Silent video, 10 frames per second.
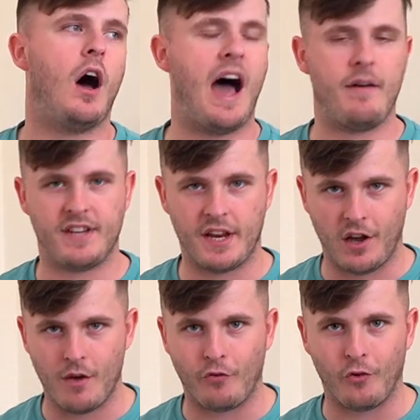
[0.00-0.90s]
I have a
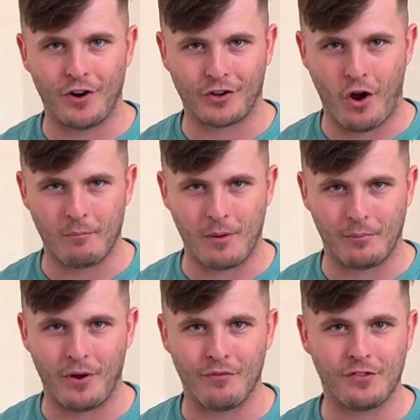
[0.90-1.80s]
deadline for it and I can't
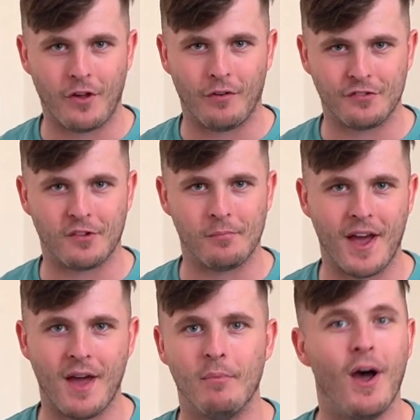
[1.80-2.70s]
remember off the top of my
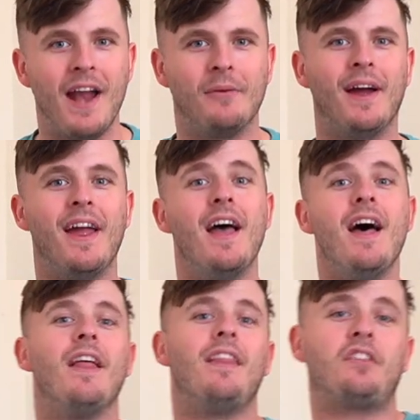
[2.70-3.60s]
head. But anyway,
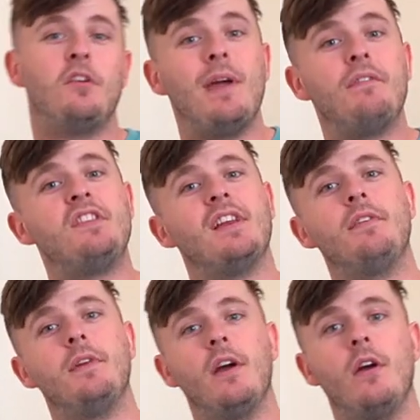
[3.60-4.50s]
that's going to be it for today's
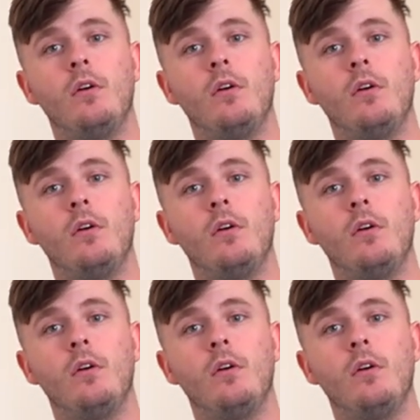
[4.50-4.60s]
video.